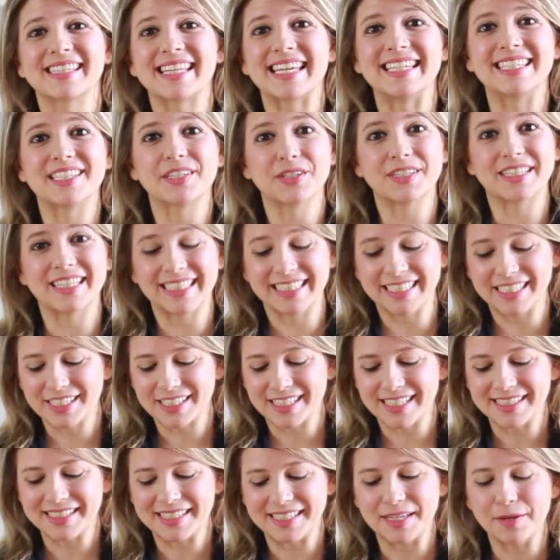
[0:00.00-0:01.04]
into a
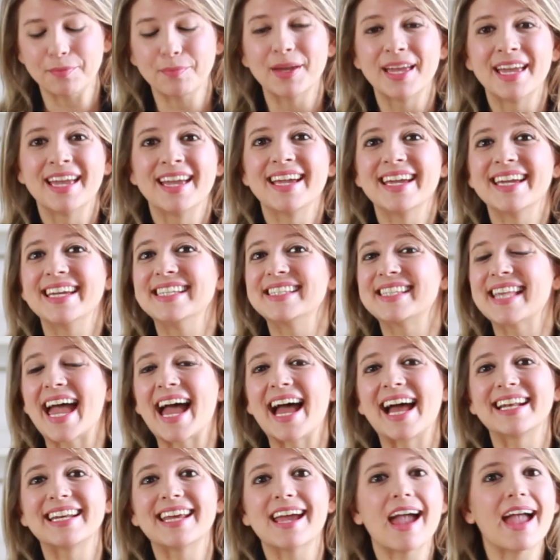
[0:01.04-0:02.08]
delicious dip is
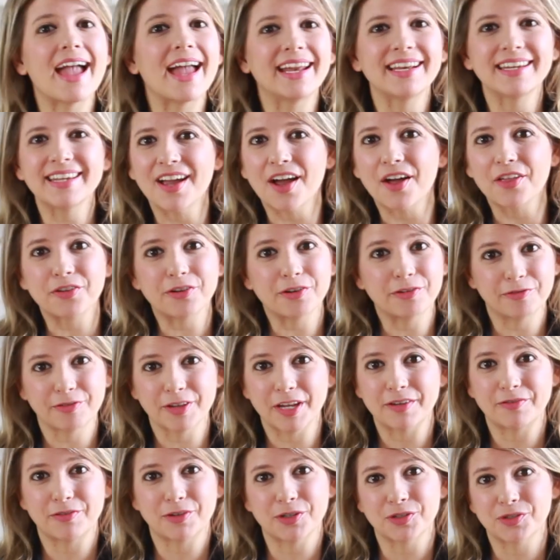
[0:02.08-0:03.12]
add any other
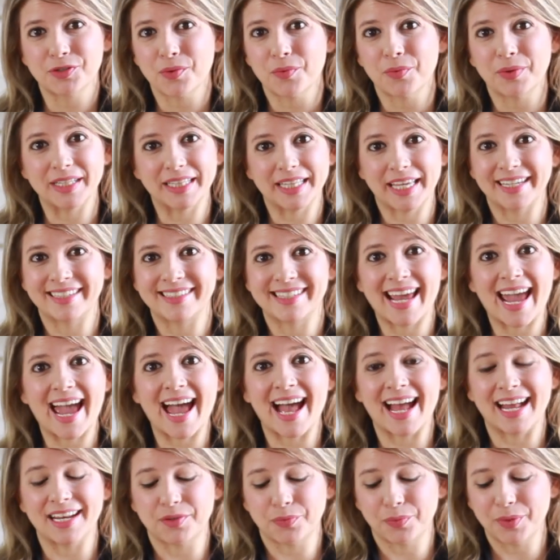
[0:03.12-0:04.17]
flavors we'd like to
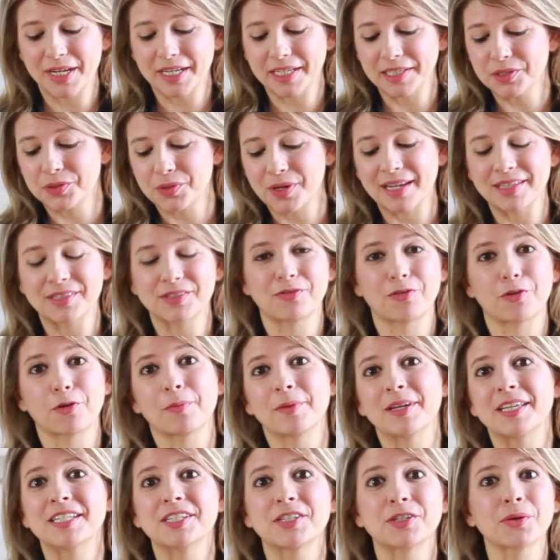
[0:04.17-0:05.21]
add. We can transform
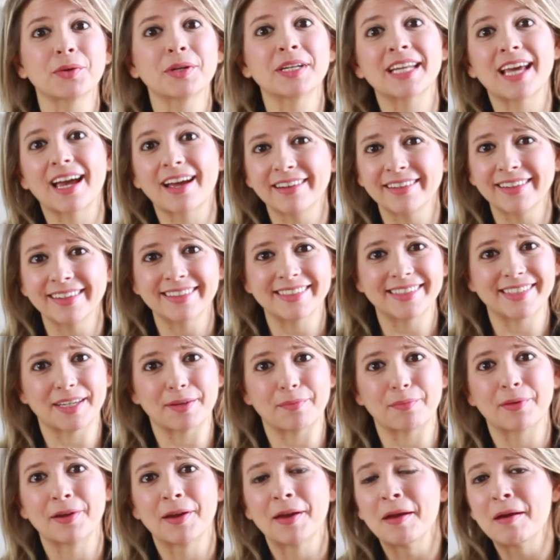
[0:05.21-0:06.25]
it into an onion dip
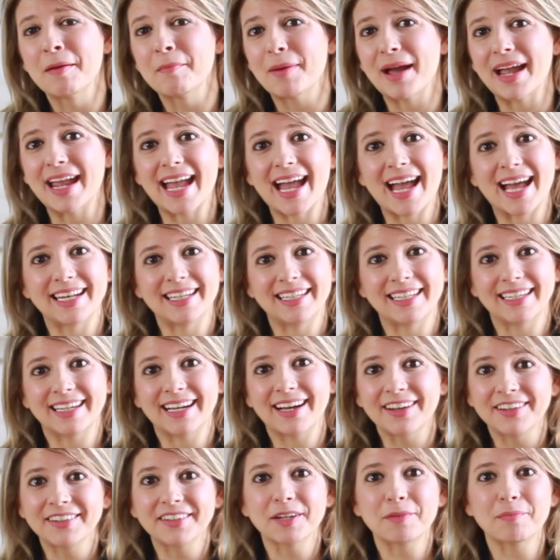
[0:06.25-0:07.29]
by adding
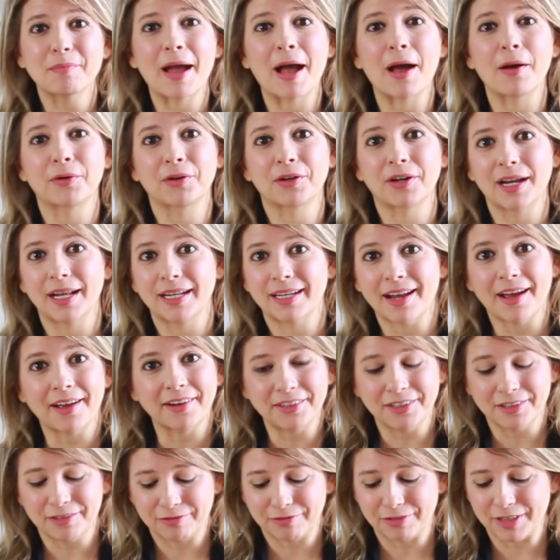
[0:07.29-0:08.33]
onion powder and
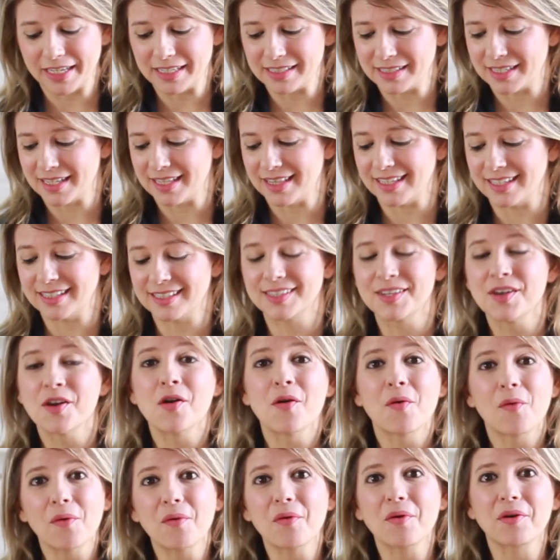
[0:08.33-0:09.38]
onion flakes to this,
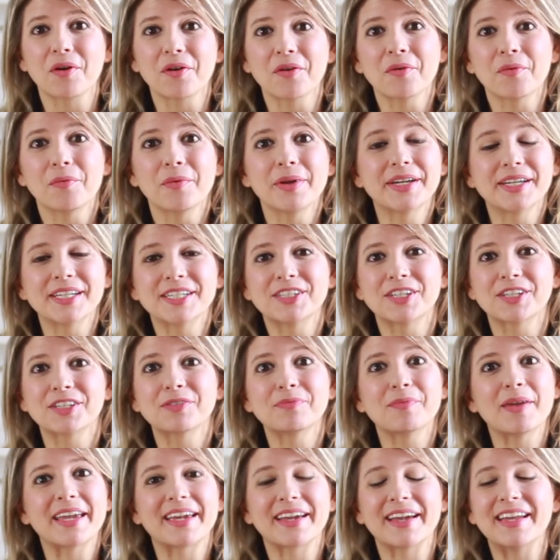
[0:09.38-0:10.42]
or we can just
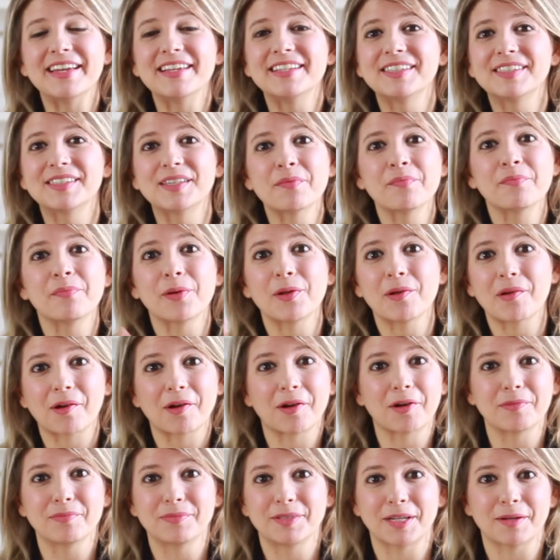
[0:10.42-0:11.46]
make a simple
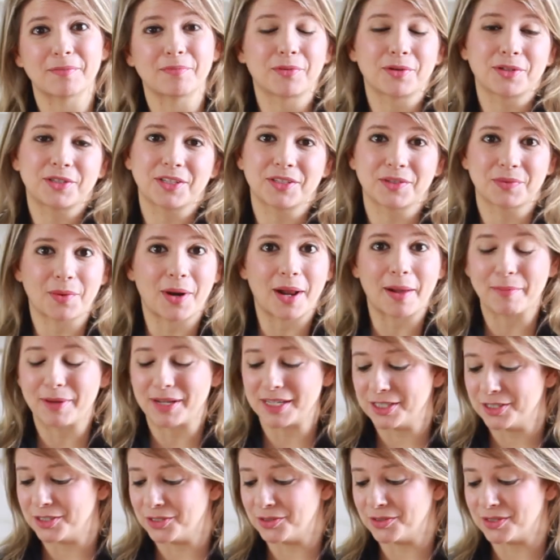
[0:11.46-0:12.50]
herb dip, which is what I'm
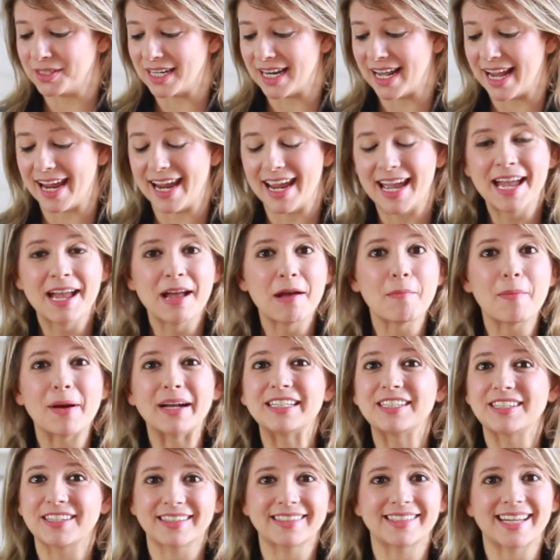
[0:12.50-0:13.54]
gonna do today, by
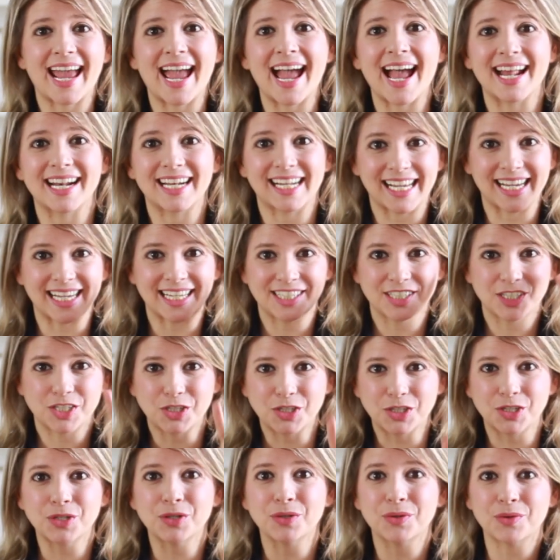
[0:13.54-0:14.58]
just adding
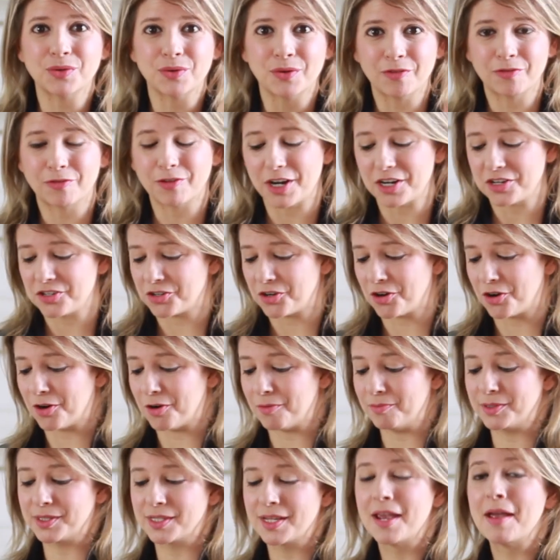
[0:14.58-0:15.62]
2 fresh
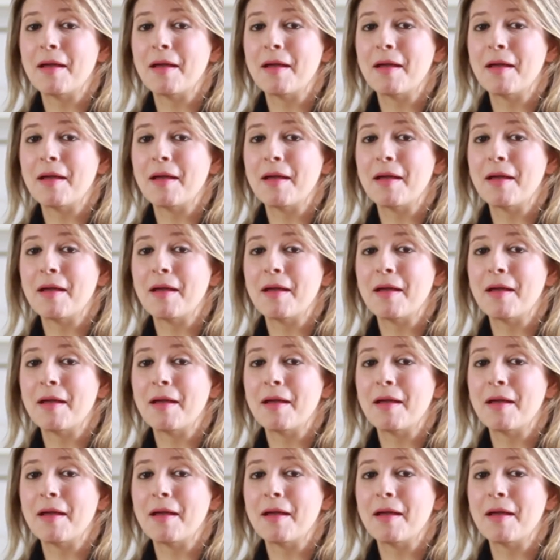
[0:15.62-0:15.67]
herbs.